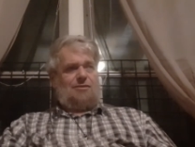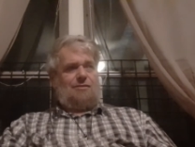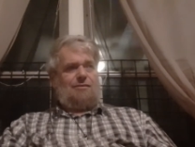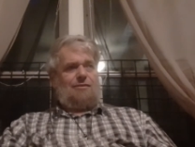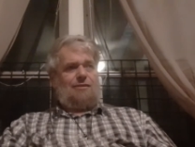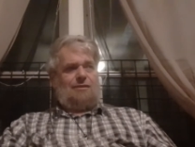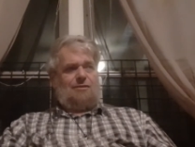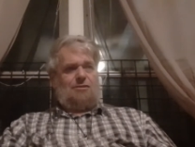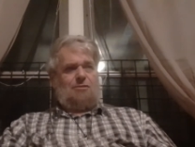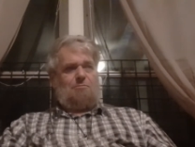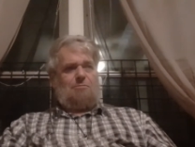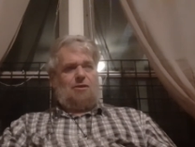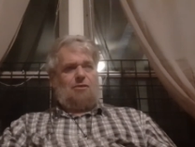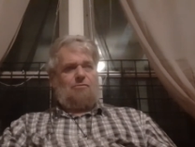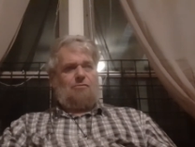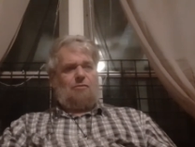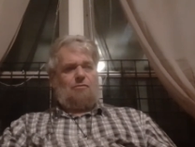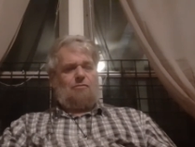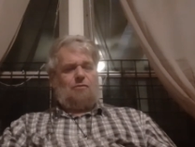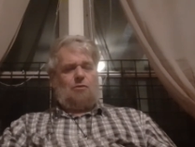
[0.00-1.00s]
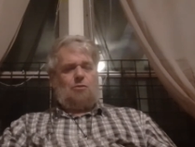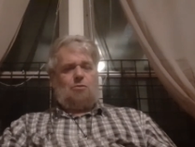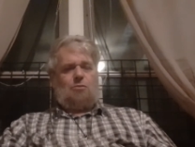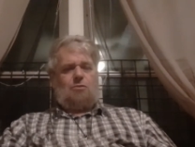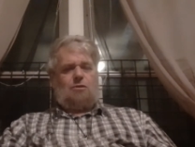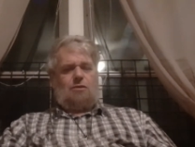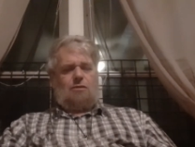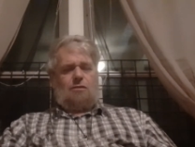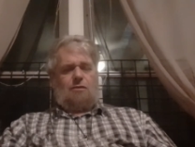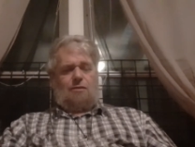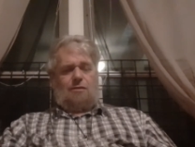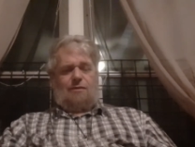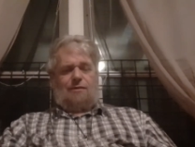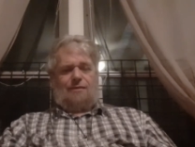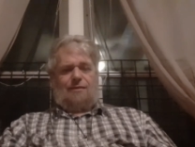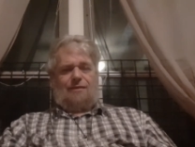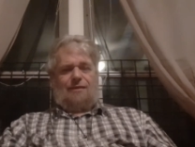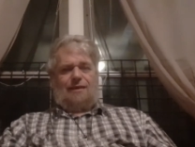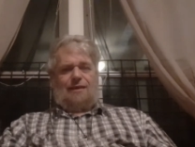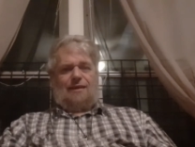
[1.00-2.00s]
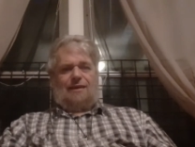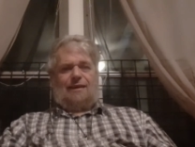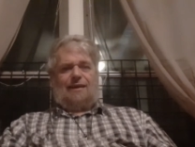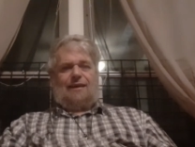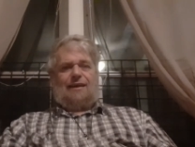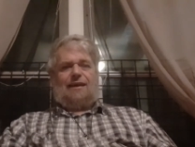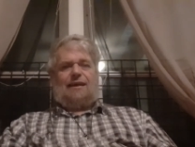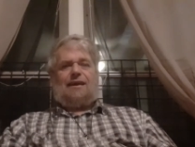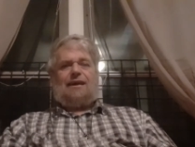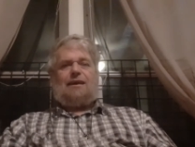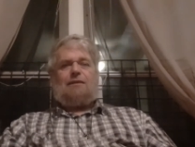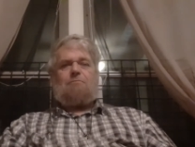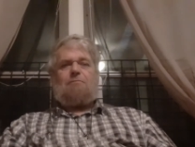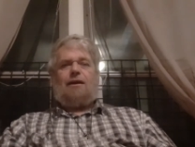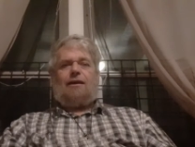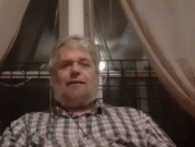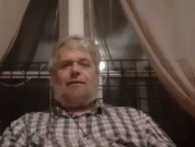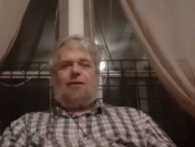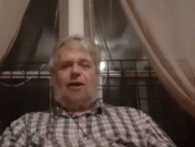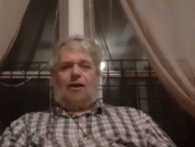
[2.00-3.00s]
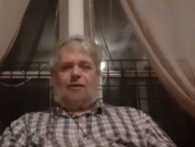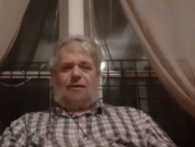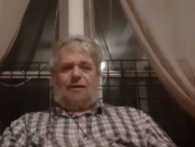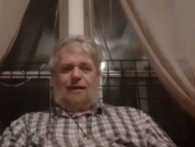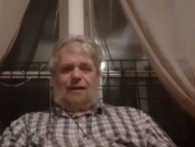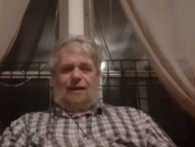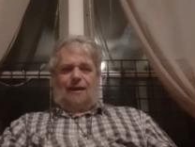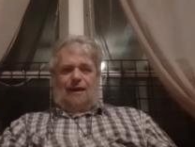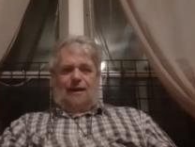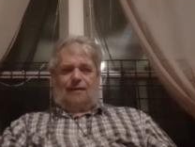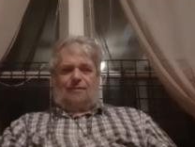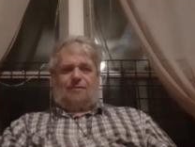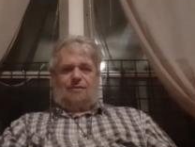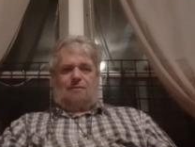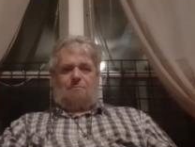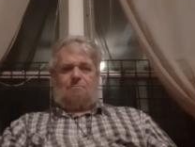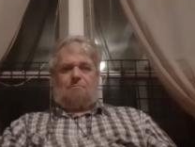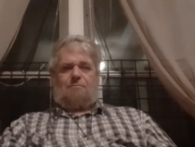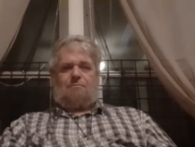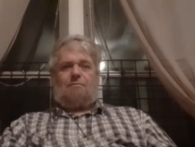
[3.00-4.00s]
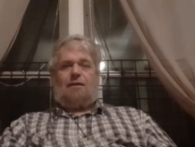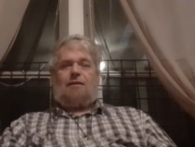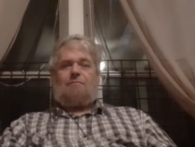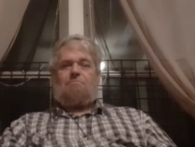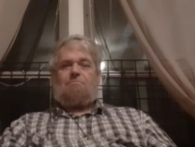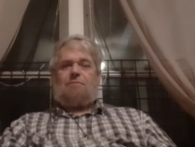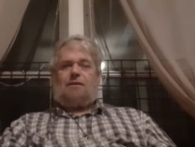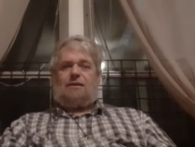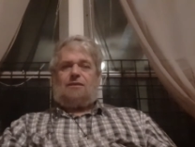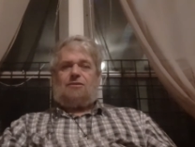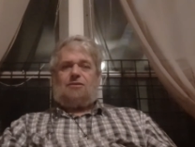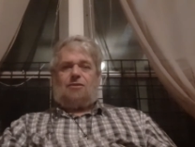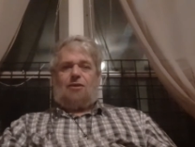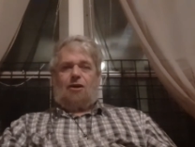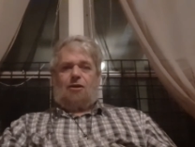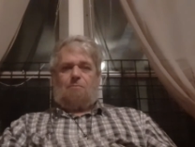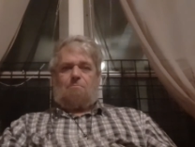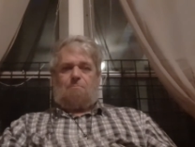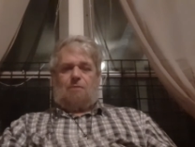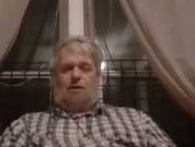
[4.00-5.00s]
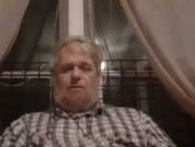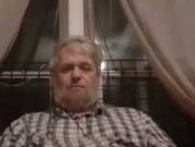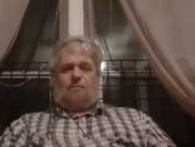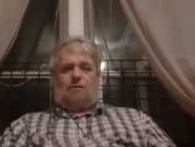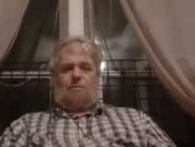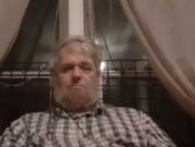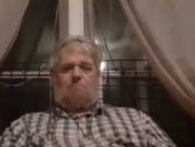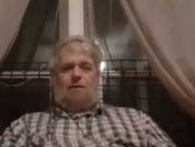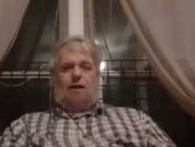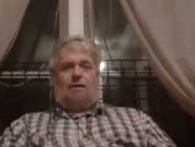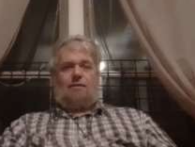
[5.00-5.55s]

is a bit of a fool. He may not like them, but he's not above them.